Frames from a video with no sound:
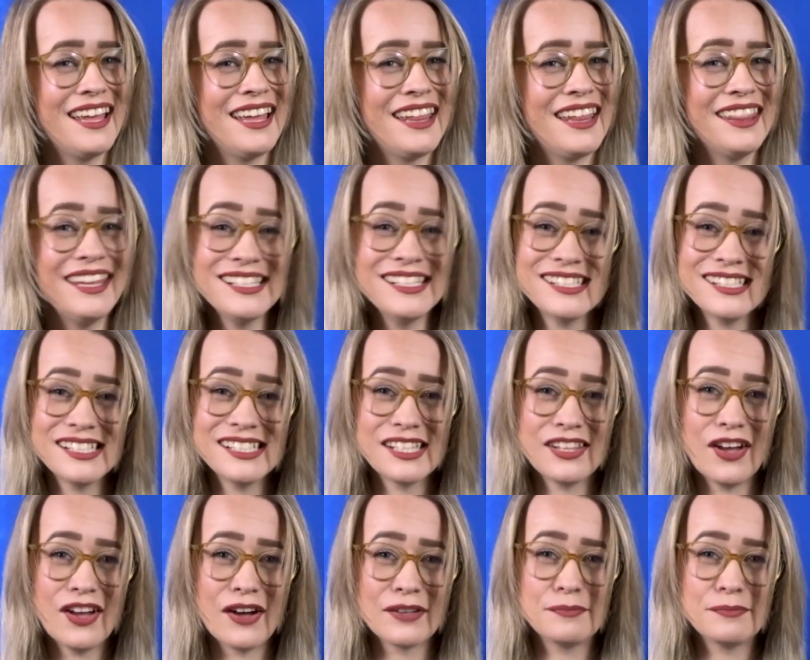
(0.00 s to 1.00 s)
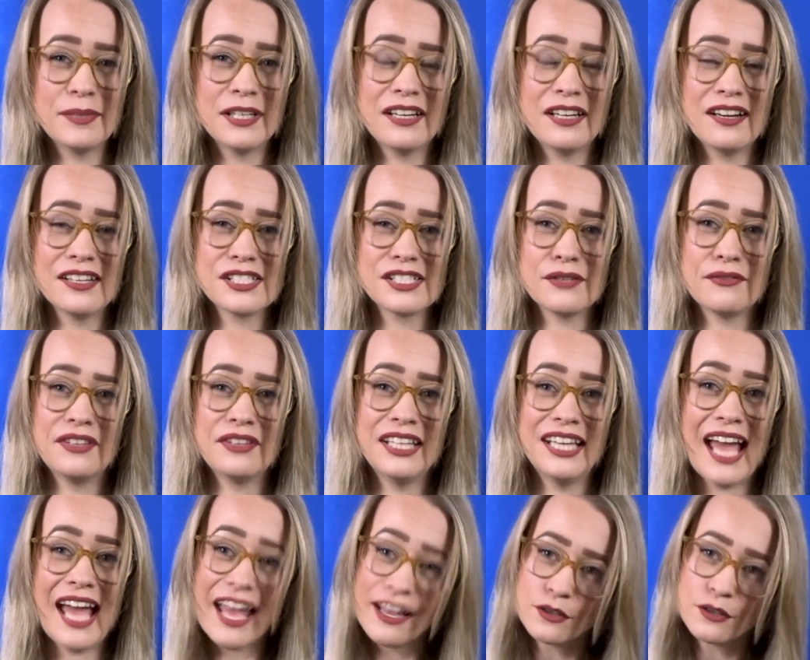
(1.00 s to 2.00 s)
This is thought because of
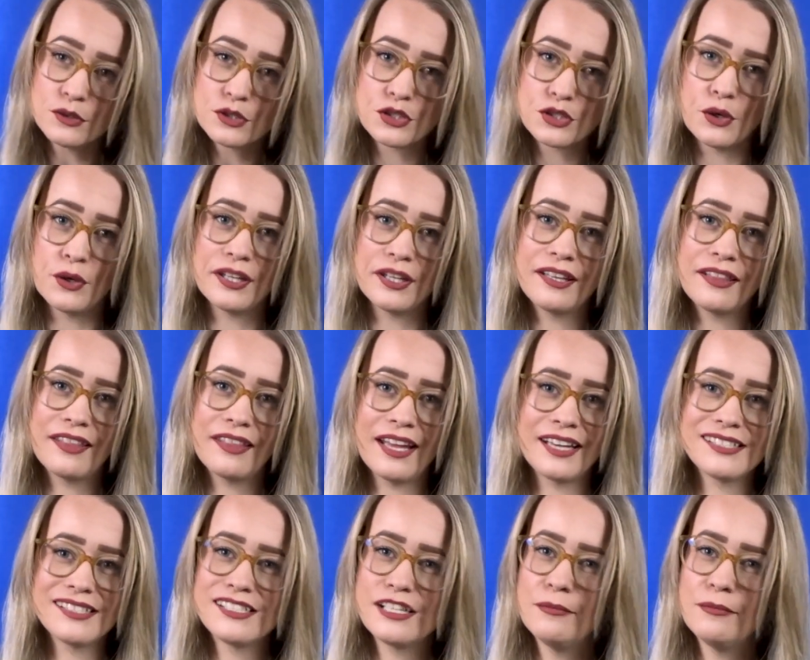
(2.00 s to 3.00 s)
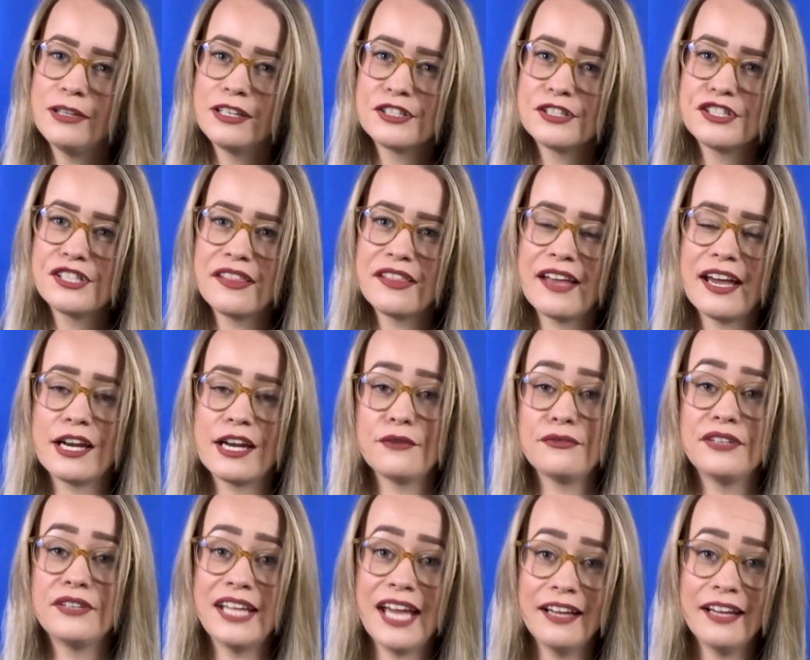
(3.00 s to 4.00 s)
the ankle joint that is similar to that
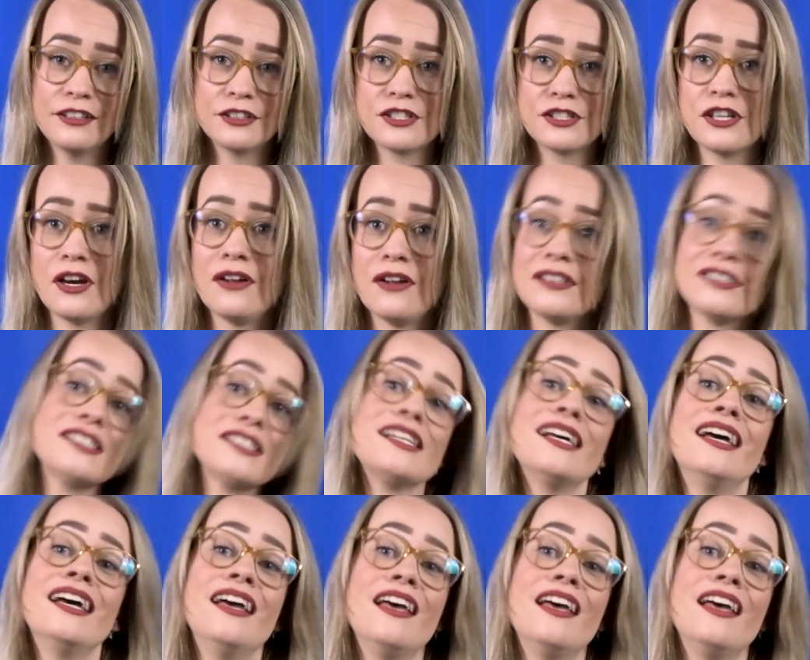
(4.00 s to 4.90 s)
of Neanderthals.